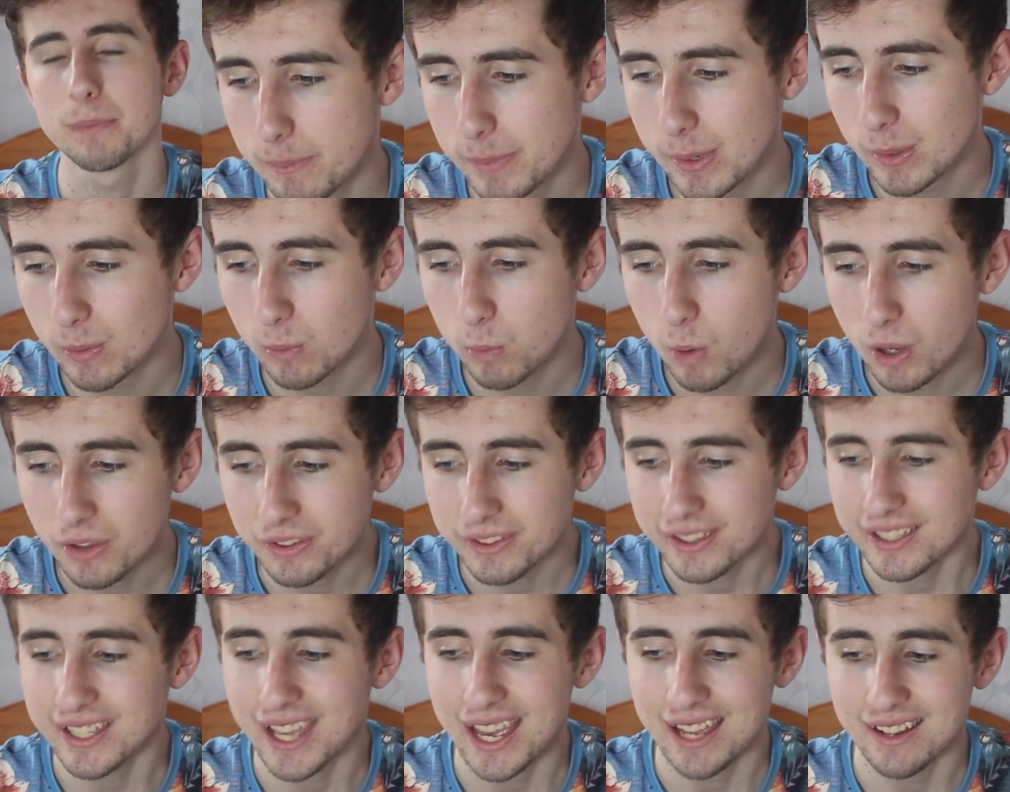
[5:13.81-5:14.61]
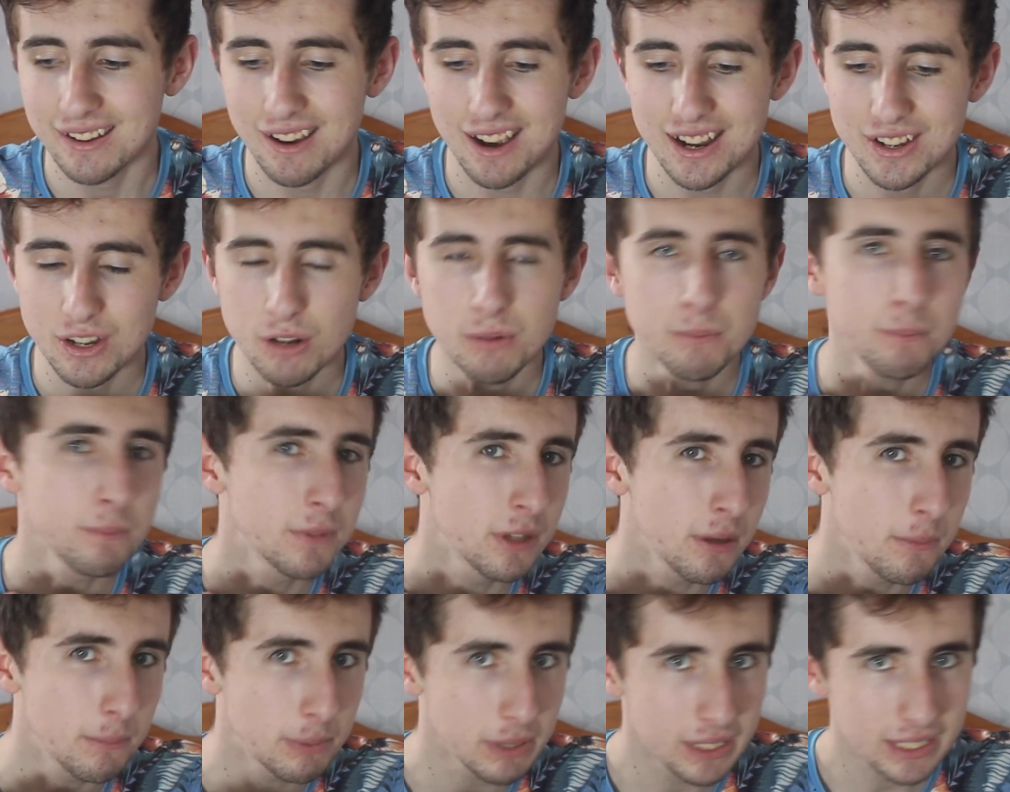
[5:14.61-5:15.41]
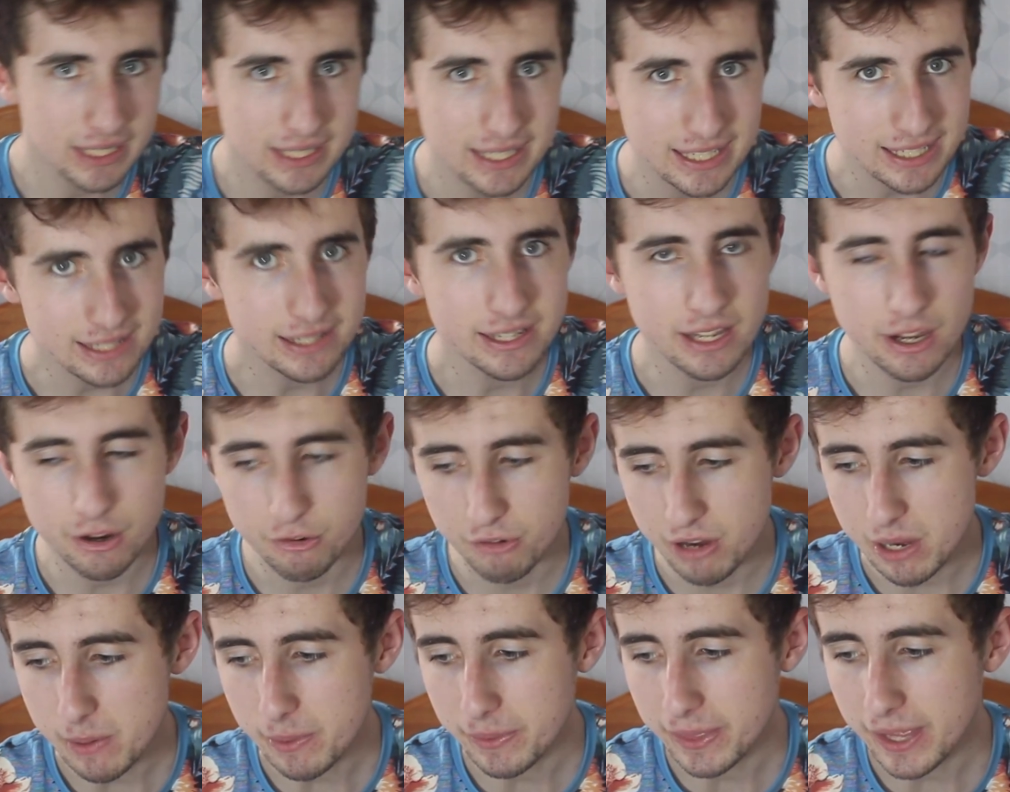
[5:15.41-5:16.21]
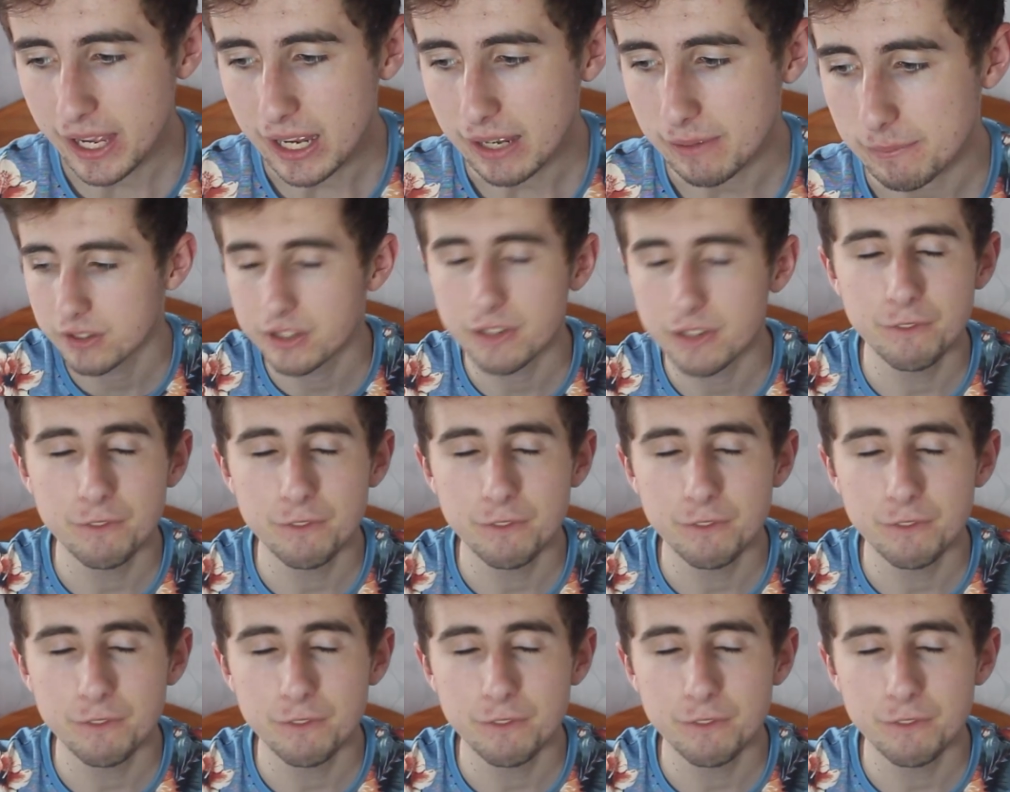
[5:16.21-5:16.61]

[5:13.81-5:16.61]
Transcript: But once again, I don't completely agree with that.